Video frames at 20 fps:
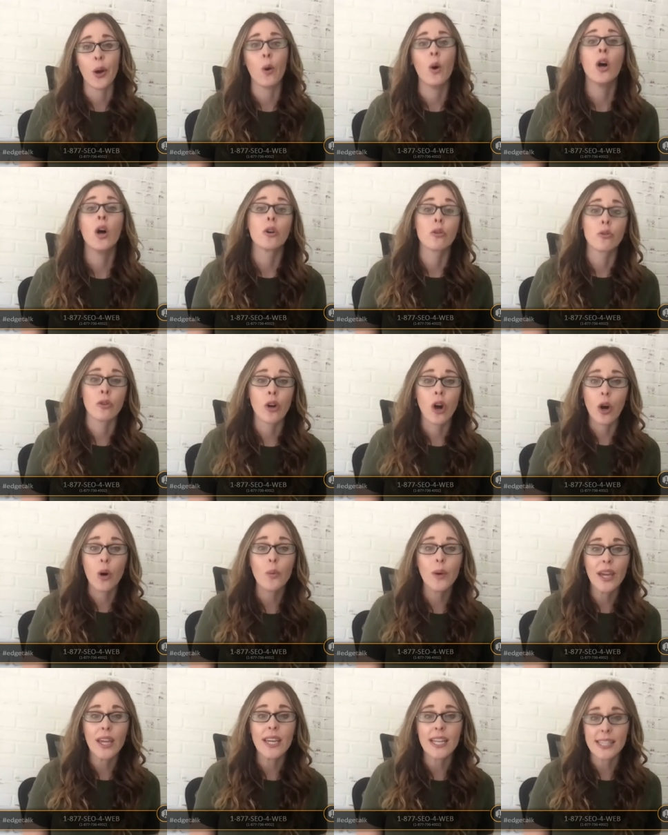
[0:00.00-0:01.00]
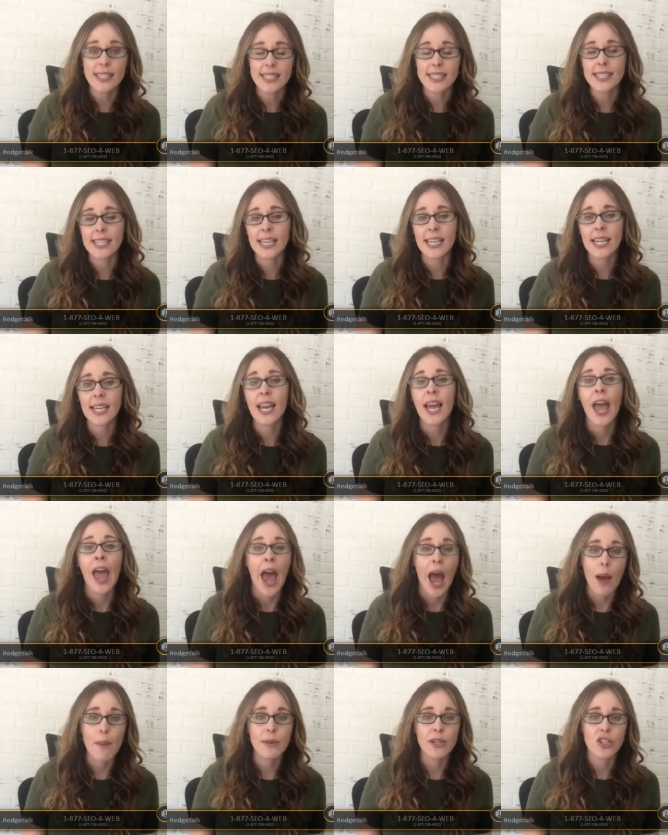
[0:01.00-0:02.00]
No, go in and see
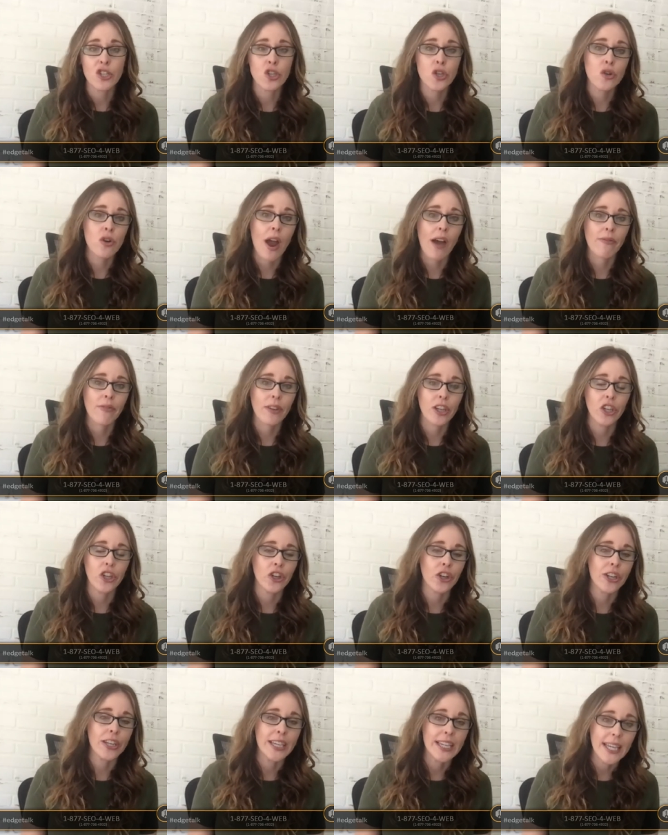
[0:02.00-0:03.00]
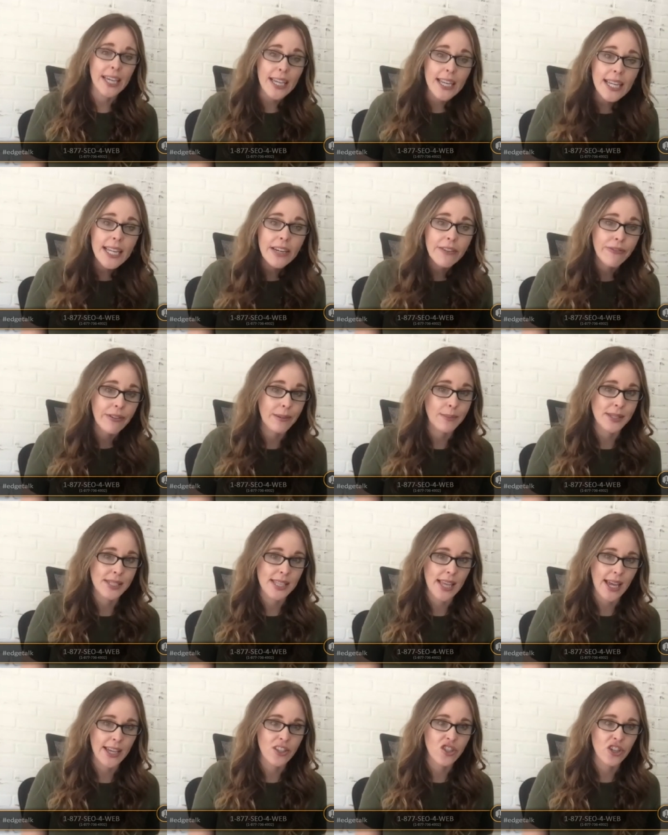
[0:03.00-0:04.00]
how much traffic you're getting from
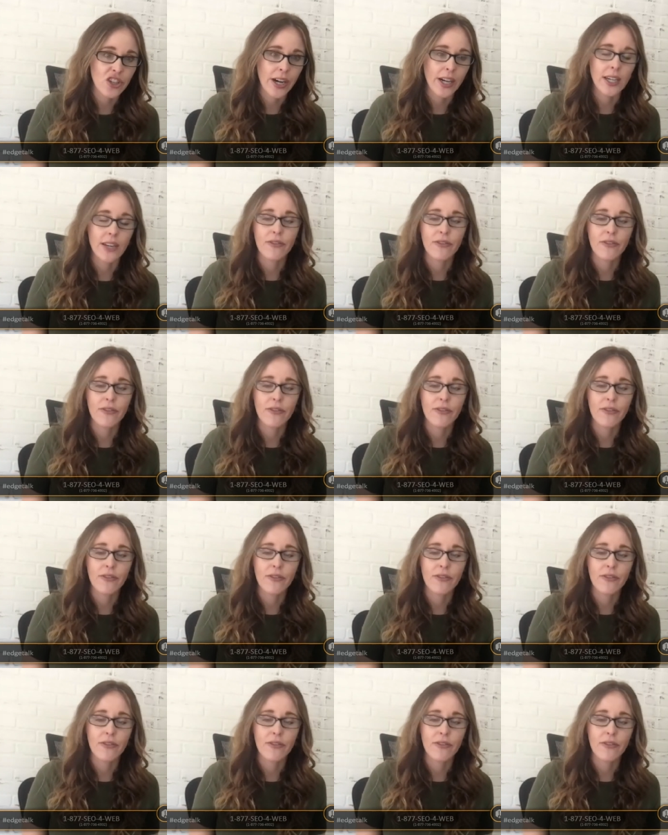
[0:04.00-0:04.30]
SlideShare.